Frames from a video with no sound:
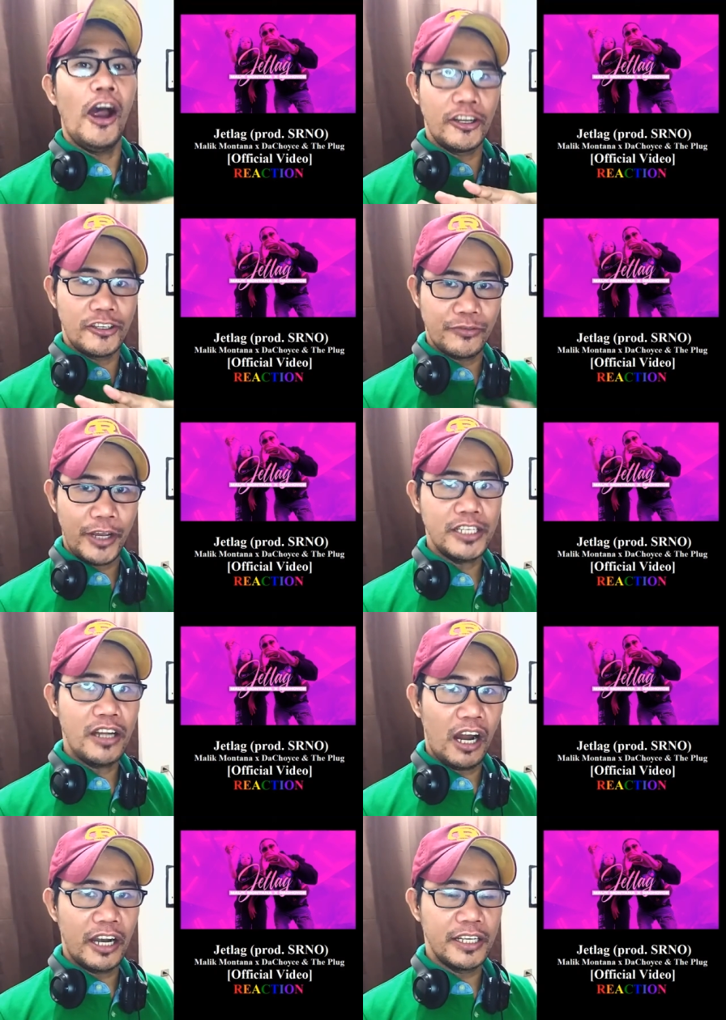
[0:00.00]
are
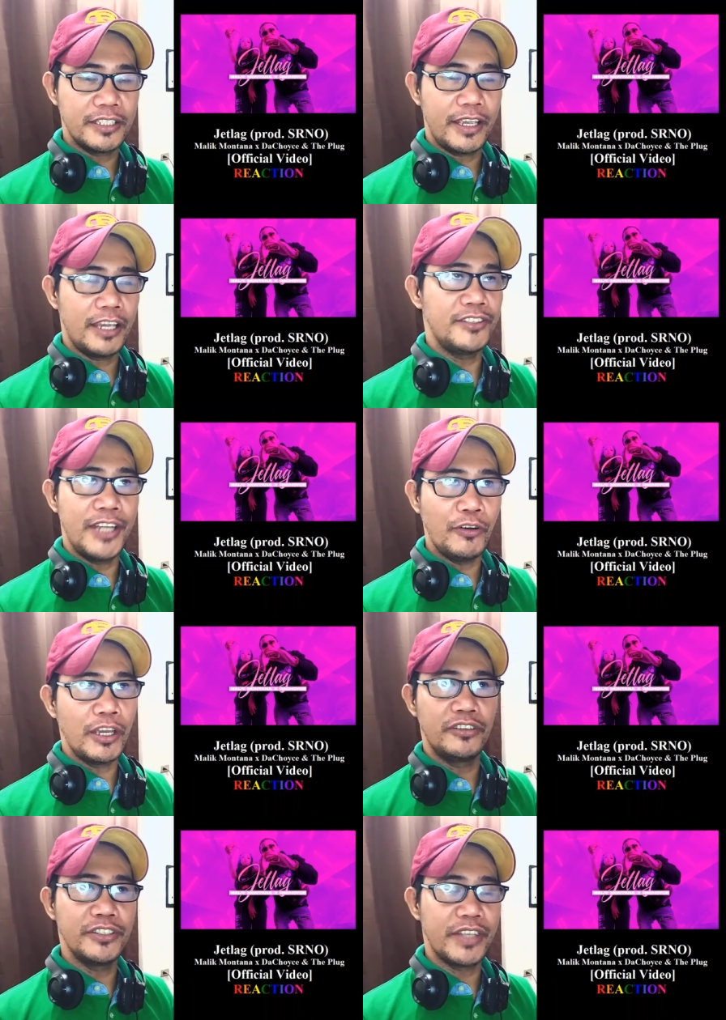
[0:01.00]
great artists and now
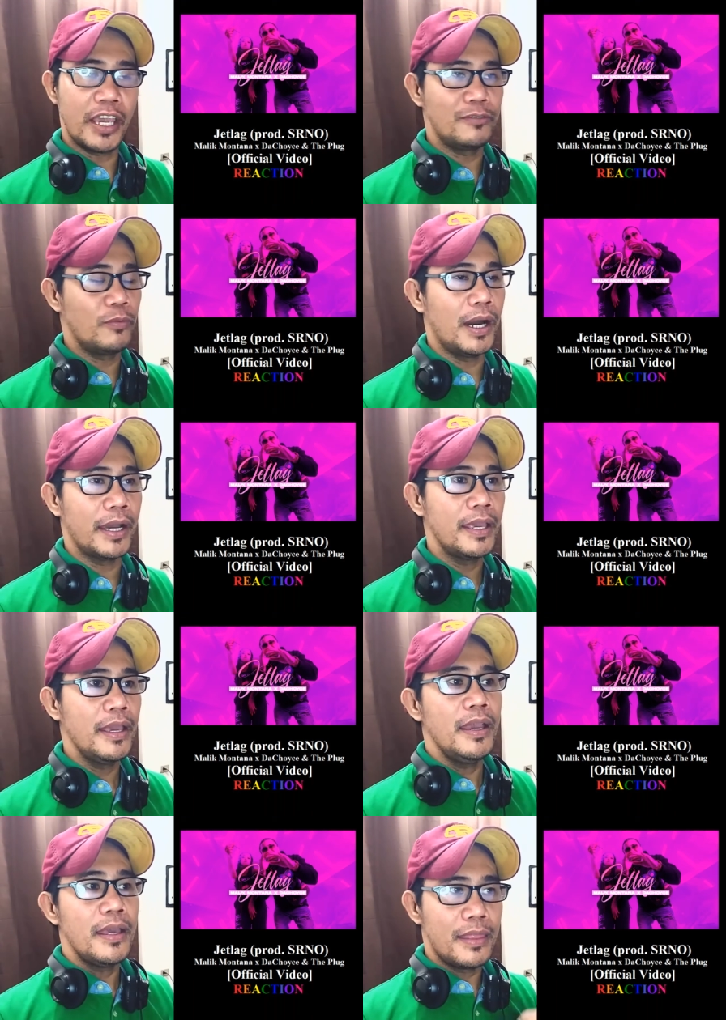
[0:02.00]
I understand why
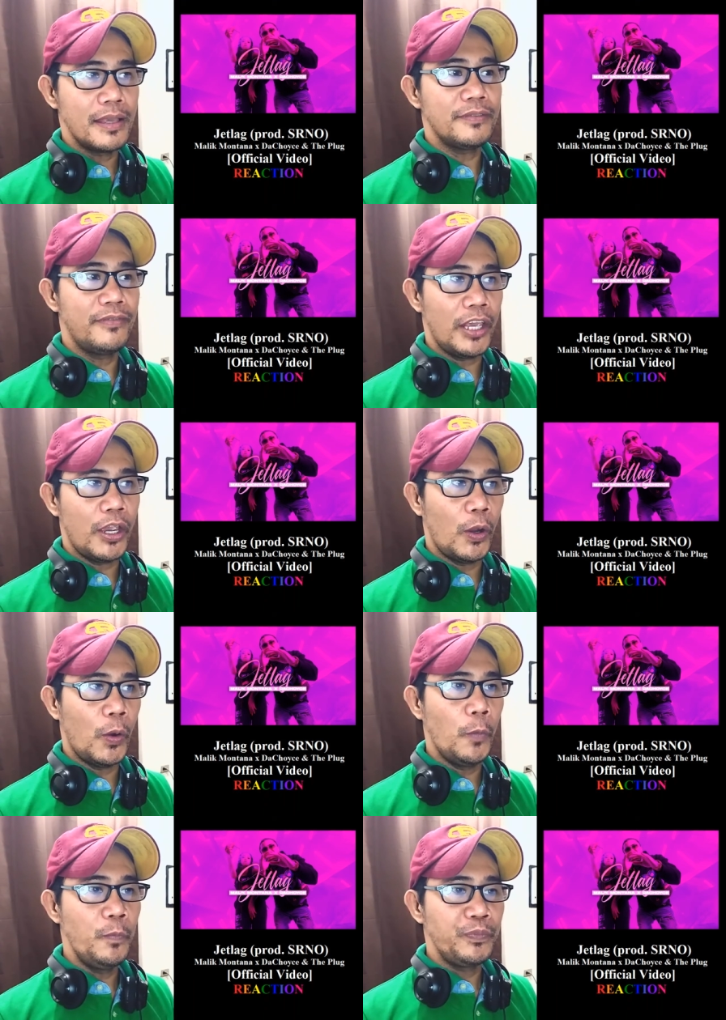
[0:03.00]
this
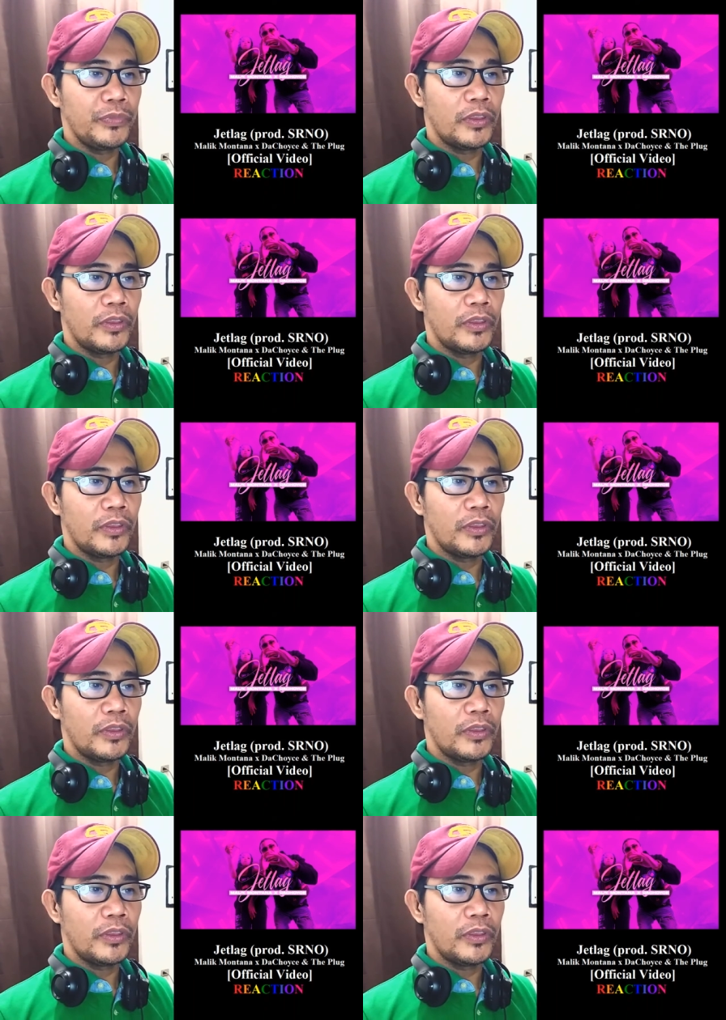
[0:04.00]
video